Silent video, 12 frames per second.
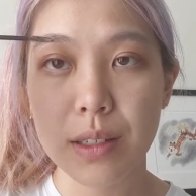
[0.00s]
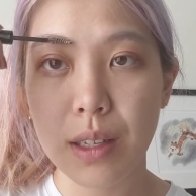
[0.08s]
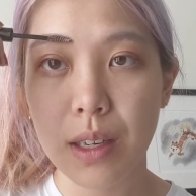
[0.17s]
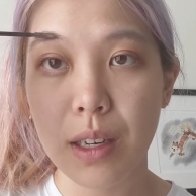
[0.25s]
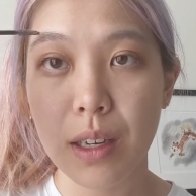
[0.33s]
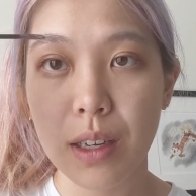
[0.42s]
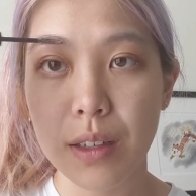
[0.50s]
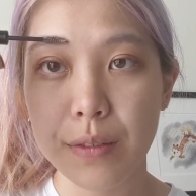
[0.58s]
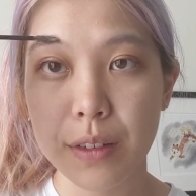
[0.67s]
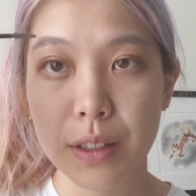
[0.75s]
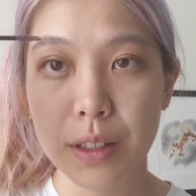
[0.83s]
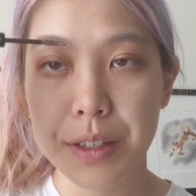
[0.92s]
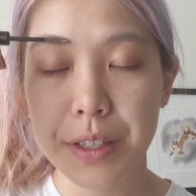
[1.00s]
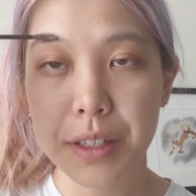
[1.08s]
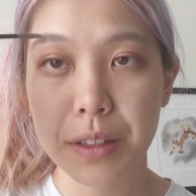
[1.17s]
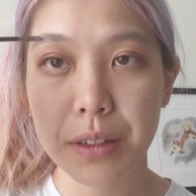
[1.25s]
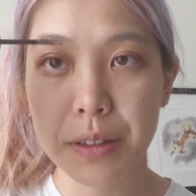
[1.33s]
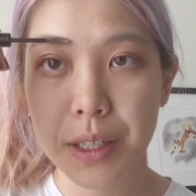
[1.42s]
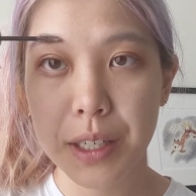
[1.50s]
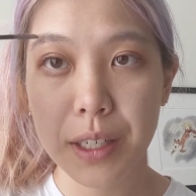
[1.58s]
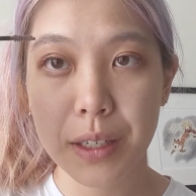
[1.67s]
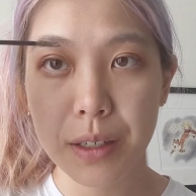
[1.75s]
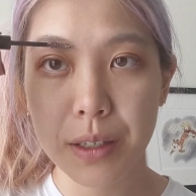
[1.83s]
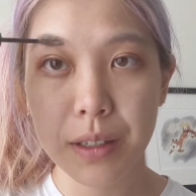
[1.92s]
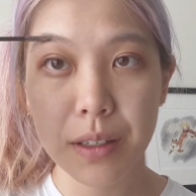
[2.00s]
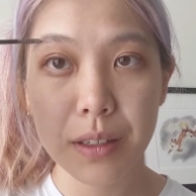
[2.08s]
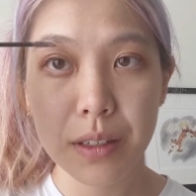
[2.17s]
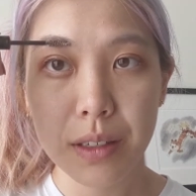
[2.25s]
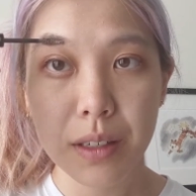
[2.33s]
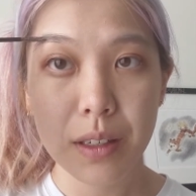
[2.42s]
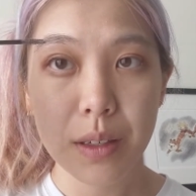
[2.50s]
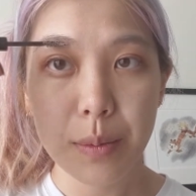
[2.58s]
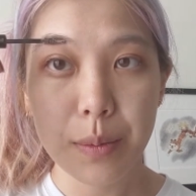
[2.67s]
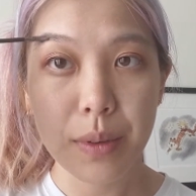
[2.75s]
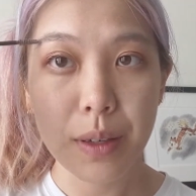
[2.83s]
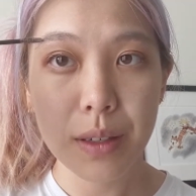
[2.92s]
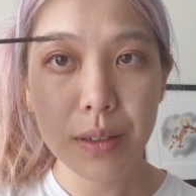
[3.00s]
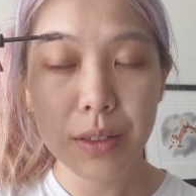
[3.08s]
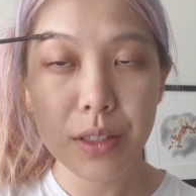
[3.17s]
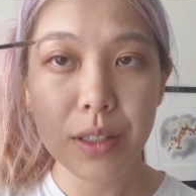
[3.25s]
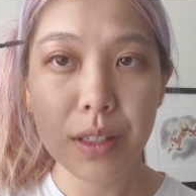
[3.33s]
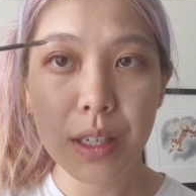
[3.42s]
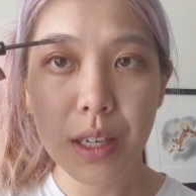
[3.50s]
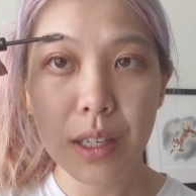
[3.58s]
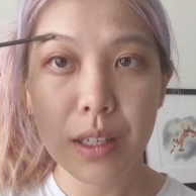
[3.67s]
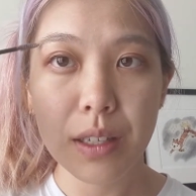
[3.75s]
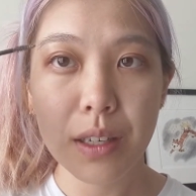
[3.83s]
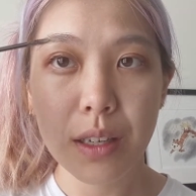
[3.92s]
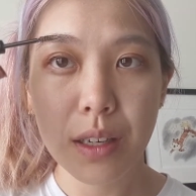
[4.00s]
a unreleased L'Oreal brow tint.